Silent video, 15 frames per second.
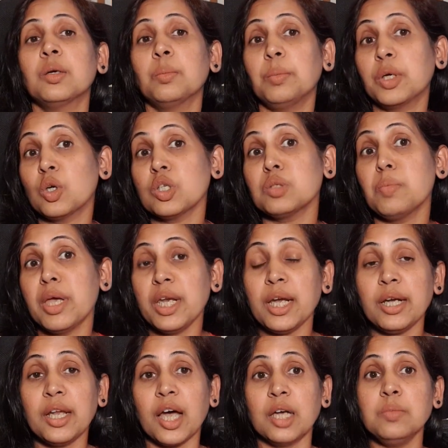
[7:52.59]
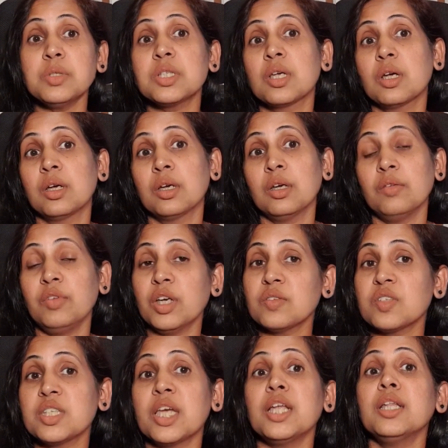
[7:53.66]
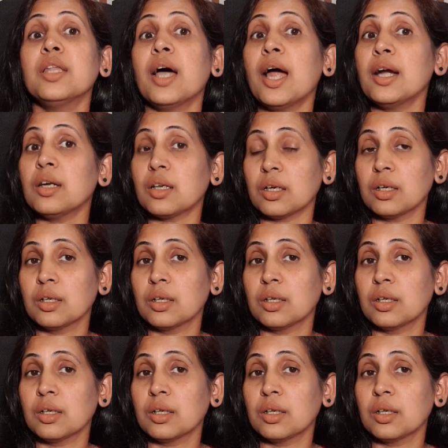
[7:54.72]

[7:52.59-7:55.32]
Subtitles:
because many times we have seen that